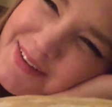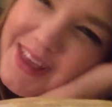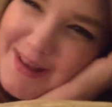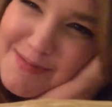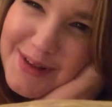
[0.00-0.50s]

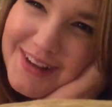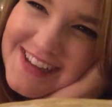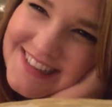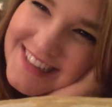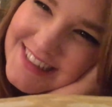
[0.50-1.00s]
Wink and blow a
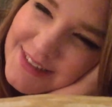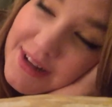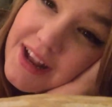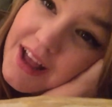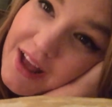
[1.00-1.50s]
kiss. Let's do
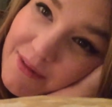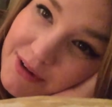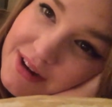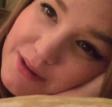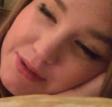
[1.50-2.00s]
it.
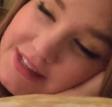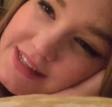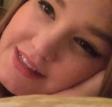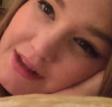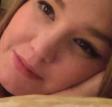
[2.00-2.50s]
We're going to go play
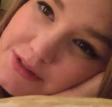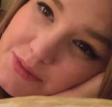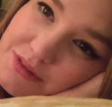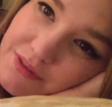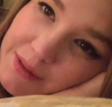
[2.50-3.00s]
Death Dominoes
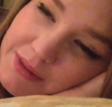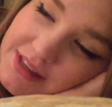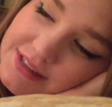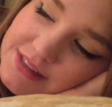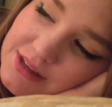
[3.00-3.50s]
with the
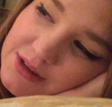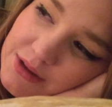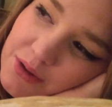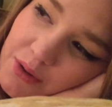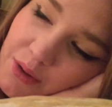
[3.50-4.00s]
family. So,
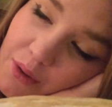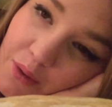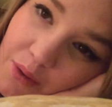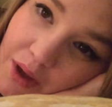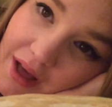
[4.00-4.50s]

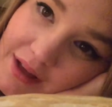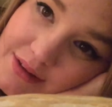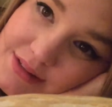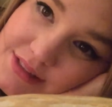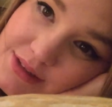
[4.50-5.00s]

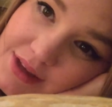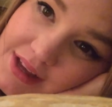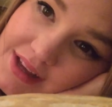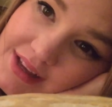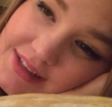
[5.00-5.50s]
I'll see you
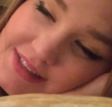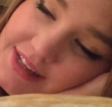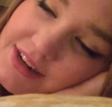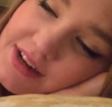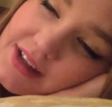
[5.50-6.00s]
guys
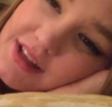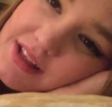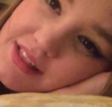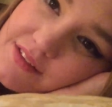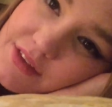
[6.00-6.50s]
later.
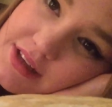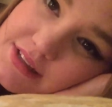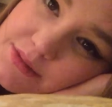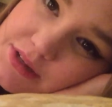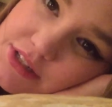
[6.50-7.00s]
Love you
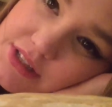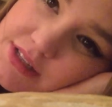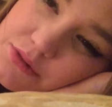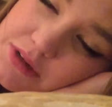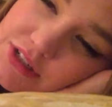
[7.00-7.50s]
guys so much.
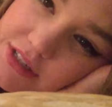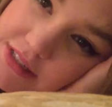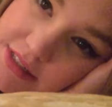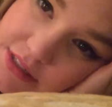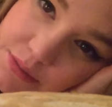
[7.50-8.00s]
Thanks for
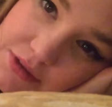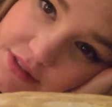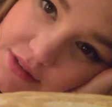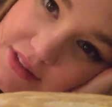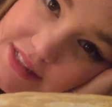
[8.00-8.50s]
watching. See you tomorrow
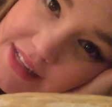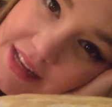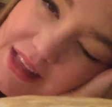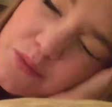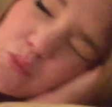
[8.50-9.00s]
as always. Good night.